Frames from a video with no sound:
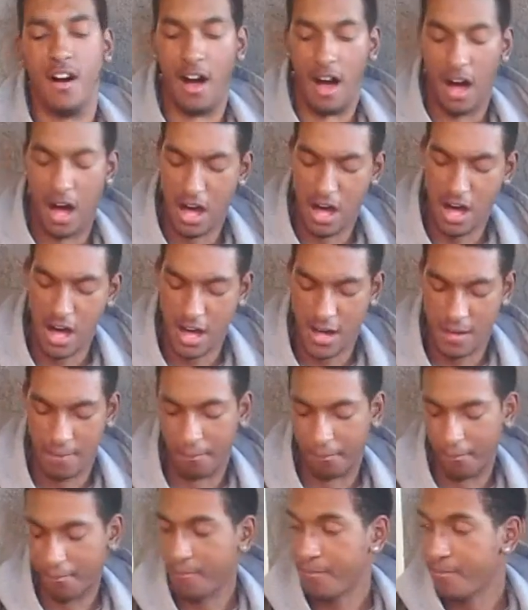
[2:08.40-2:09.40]

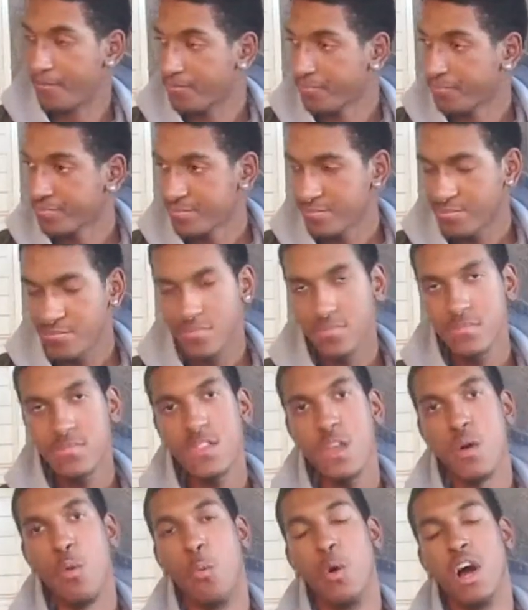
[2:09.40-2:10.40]
Um,
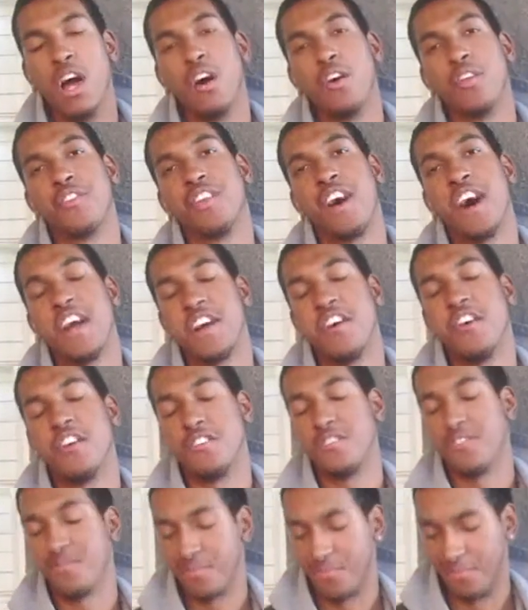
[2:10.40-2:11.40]
well,
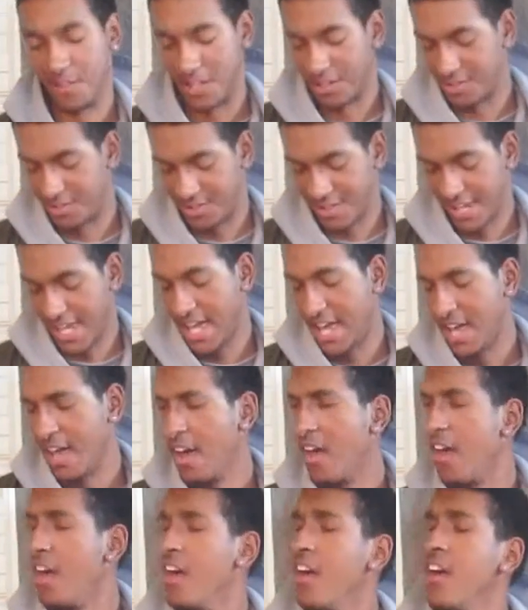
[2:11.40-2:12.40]
Zion, you see,
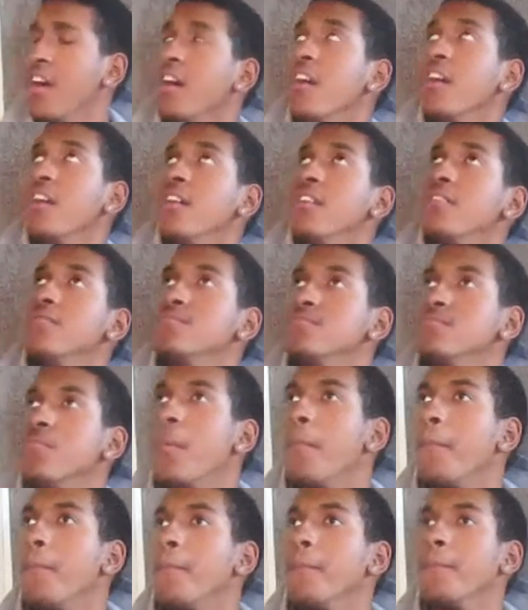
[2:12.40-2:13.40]

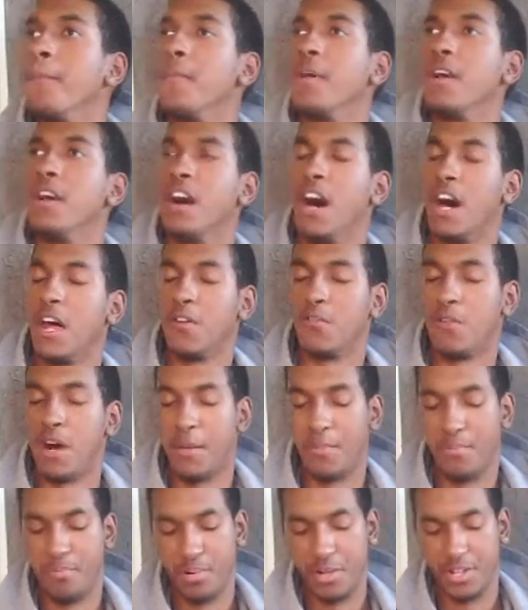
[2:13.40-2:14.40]
how do
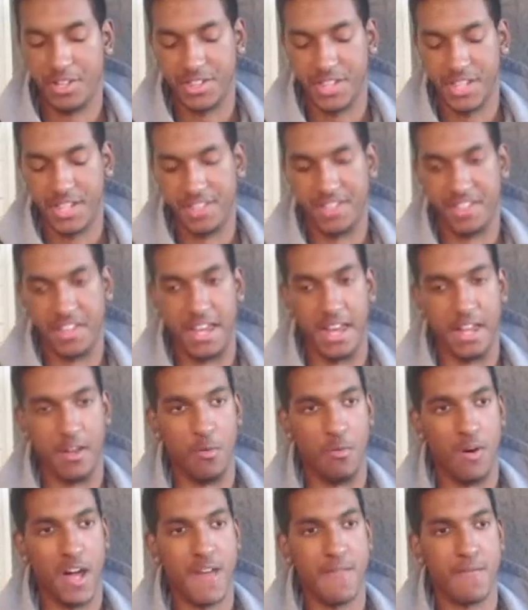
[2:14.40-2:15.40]
I put this in
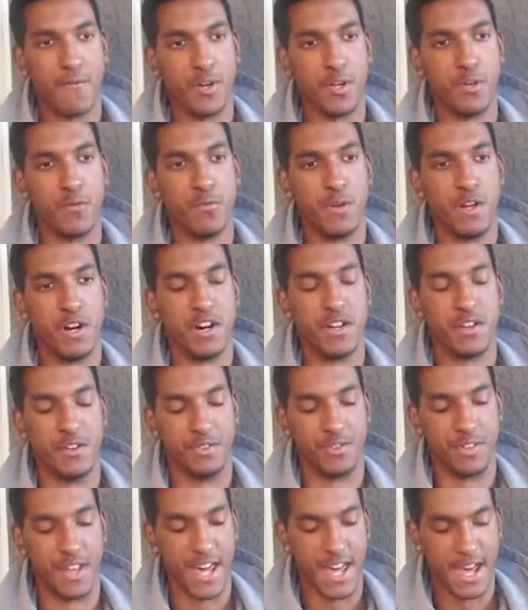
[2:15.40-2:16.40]
a way for you to
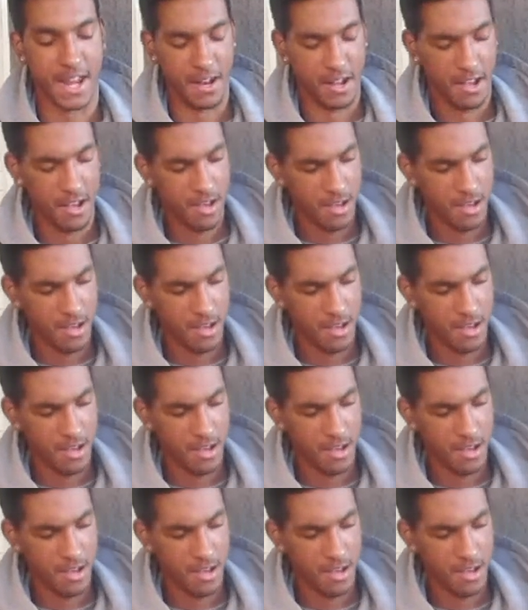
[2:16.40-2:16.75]
understand?